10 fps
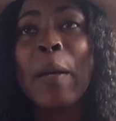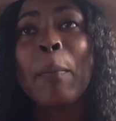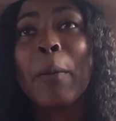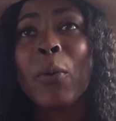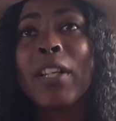
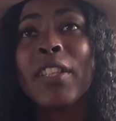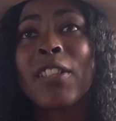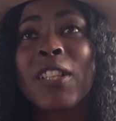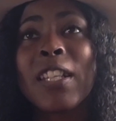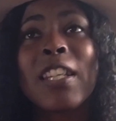My brain
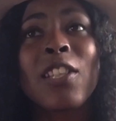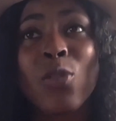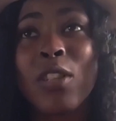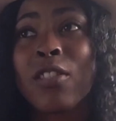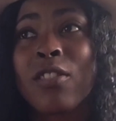started getting
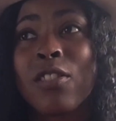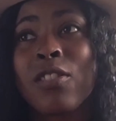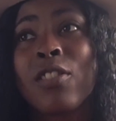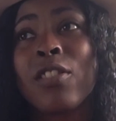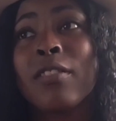triggered to
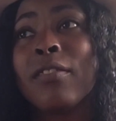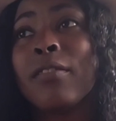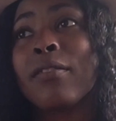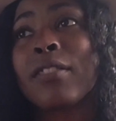certain